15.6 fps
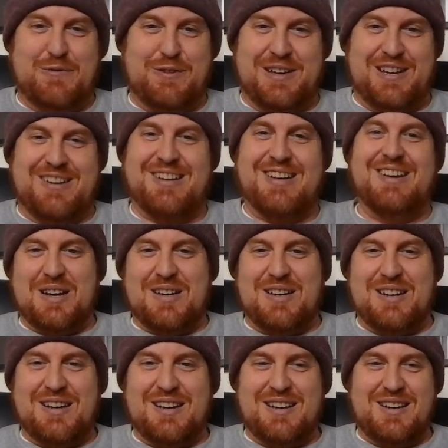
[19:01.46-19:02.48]
see fit.
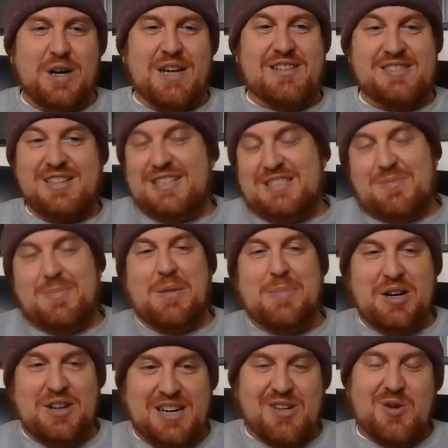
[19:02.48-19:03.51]
And what excites
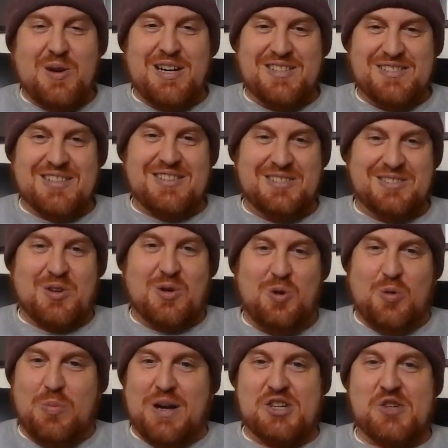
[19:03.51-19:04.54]
me about Gitcoin is that there's
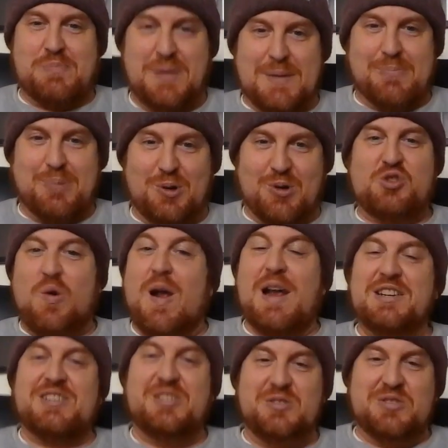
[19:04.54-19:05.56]
a whole bunch of people
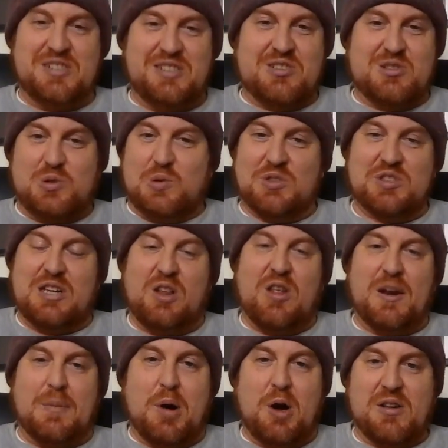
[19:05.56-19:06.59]
trying to use these tools
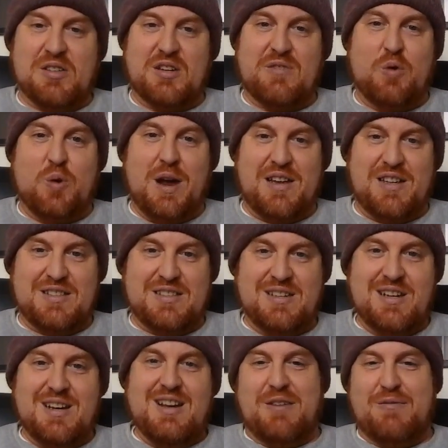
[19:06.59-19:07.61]
in a lot of positive
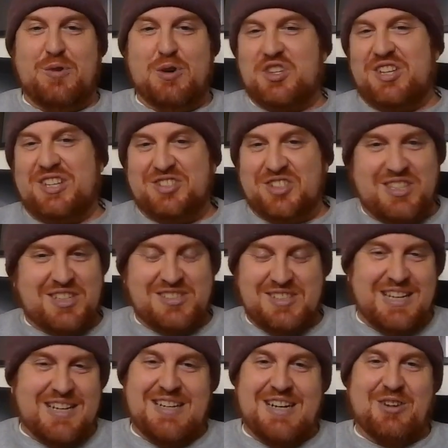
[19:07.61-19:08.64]
ways. But unfortunately, it just
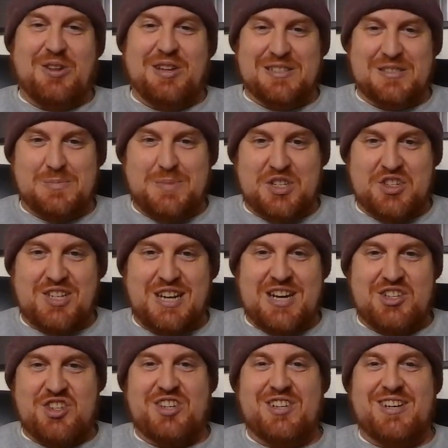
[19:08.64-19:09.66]
doesn't get nearly as much
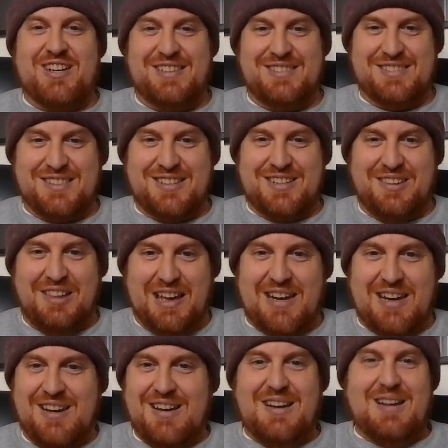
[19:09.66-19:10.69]
attention as the
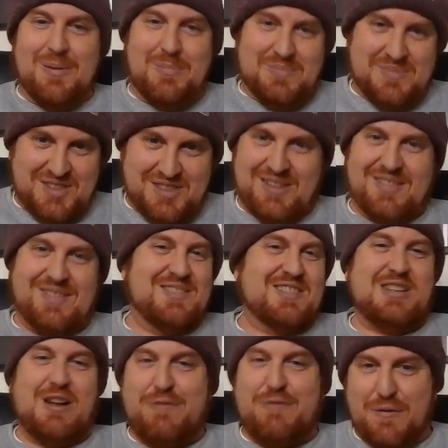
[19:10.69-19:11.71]
like scams
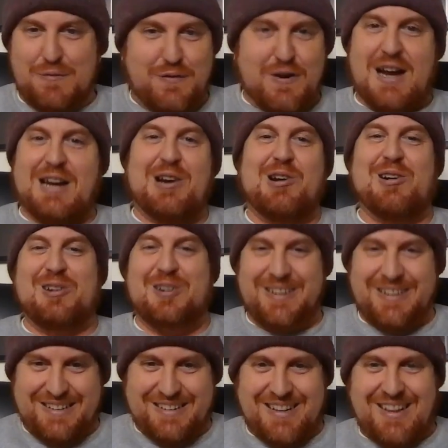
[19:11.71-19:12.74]
and stuff on
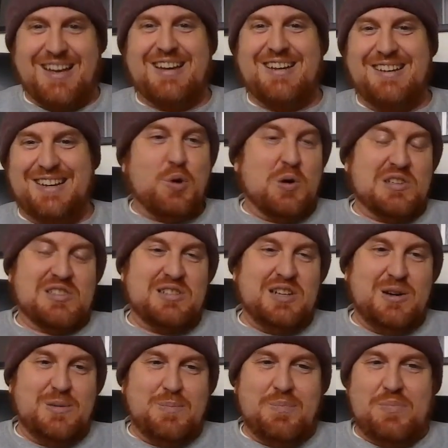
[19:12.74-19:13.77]
fire. And, and of
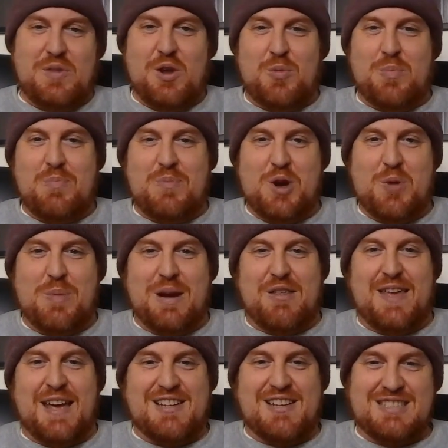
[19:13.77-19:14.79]
course, you know, no, no
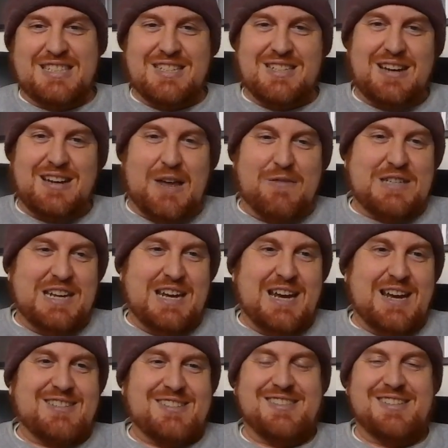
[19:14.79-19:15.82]
big thanks to
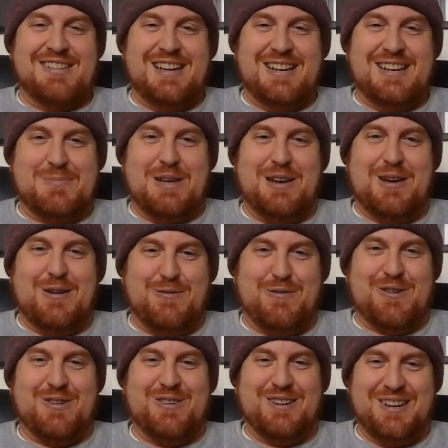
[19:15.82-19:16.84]
FTX and
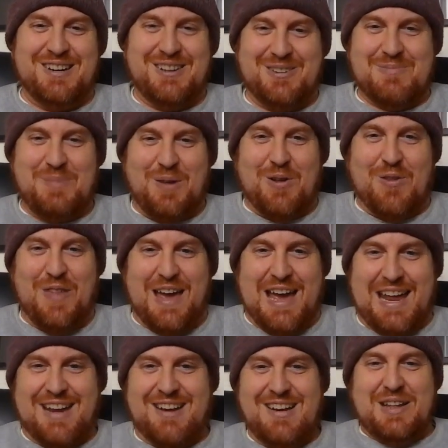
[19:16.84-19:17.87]
SBF and you know, all
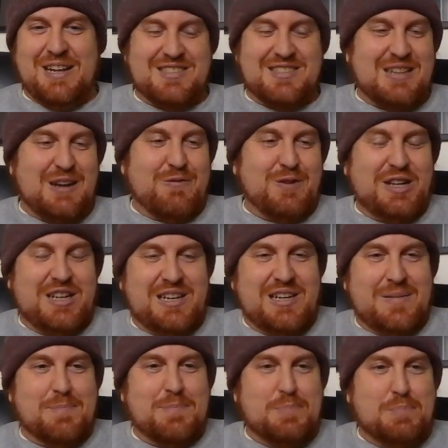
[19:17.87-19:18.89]
that. That's
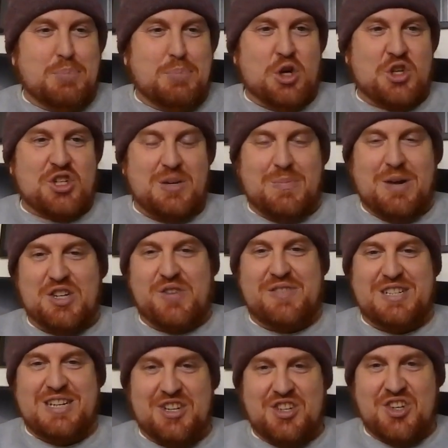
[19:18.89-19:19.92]
definitely pushed a
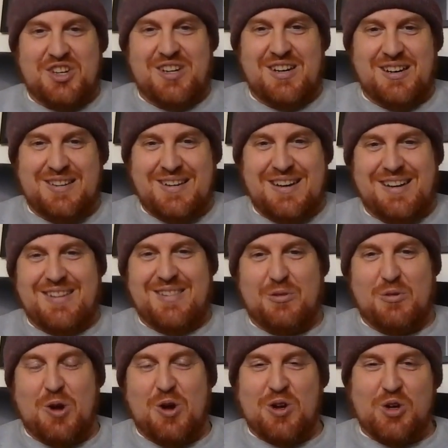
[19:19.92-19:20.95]
bunch of attention
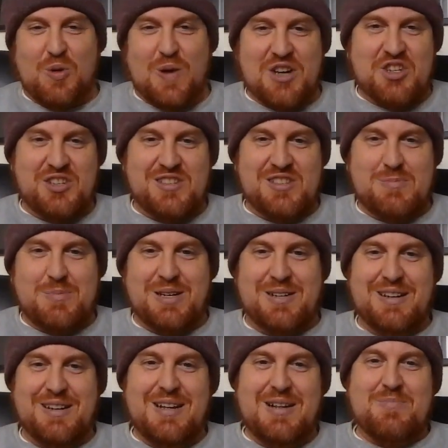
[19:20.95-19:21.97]
in the wrong directions.
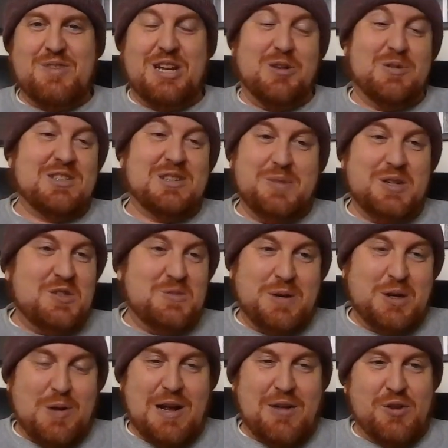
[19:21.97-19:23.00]
But
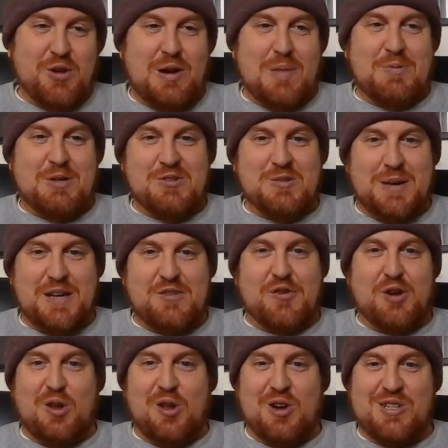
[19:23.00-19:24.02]
somebody's been around the crypto
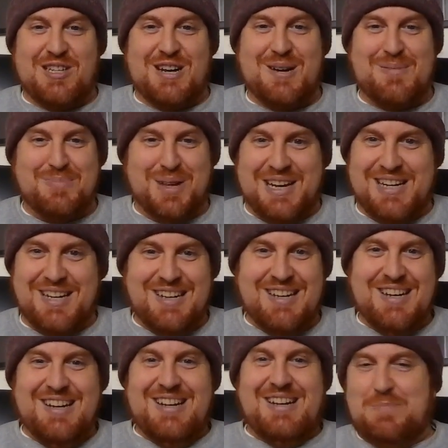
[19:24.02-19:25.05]
space for a long time.
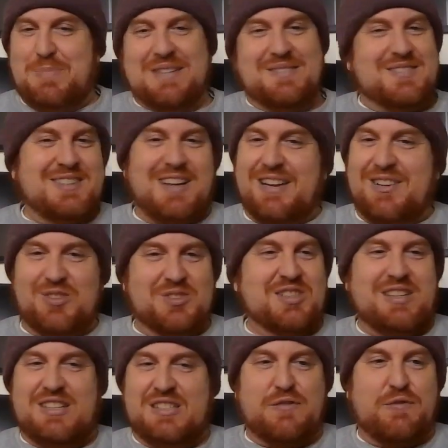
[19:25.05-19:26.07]
Like it's been
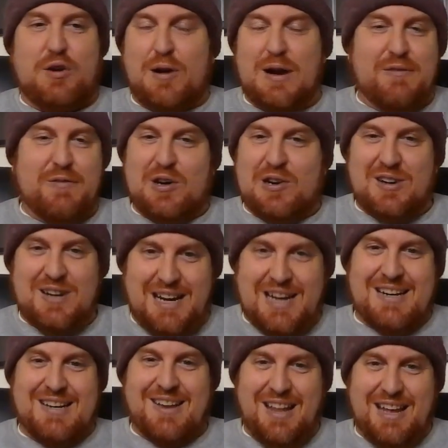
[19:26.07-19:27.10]
cycles of this forever.
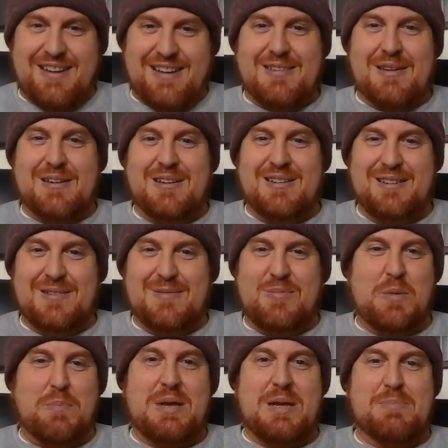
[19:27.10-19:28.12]
And like the
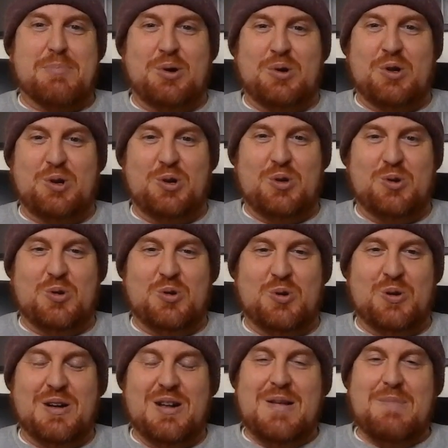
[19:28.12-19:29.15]
the people
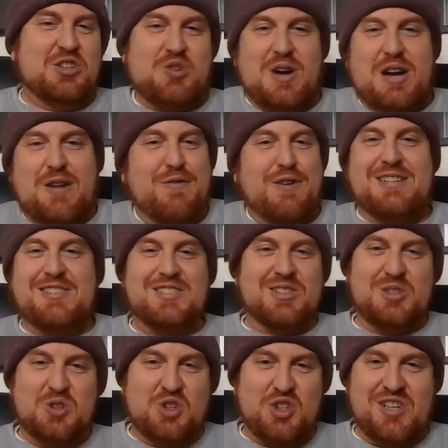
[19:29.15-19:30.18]
who need to try to
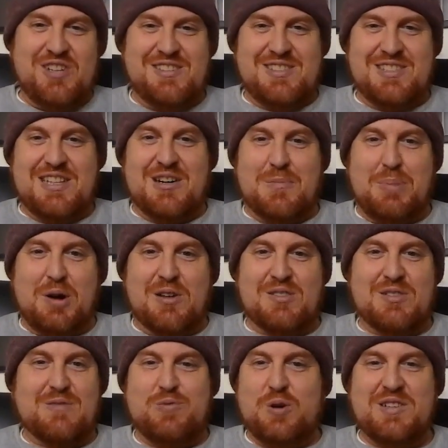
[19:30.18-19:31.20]
find solutions that are
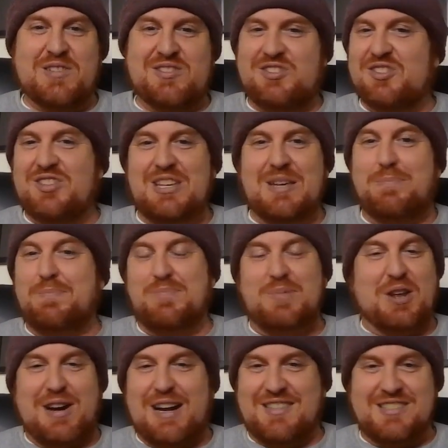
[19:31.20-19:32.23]
positive ones just keep
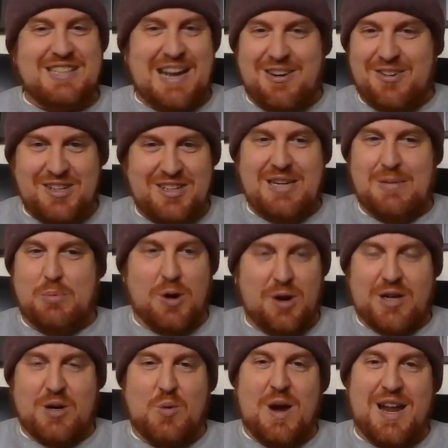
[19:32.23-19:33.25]
their heads down and keep
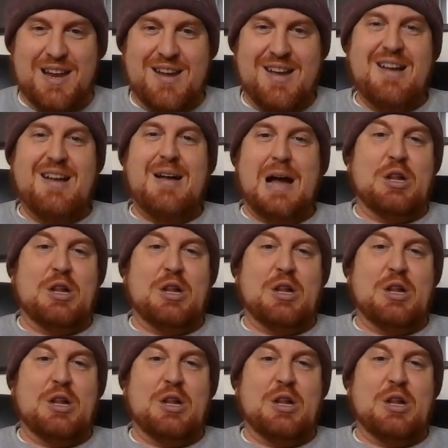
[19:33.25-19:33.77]
working away.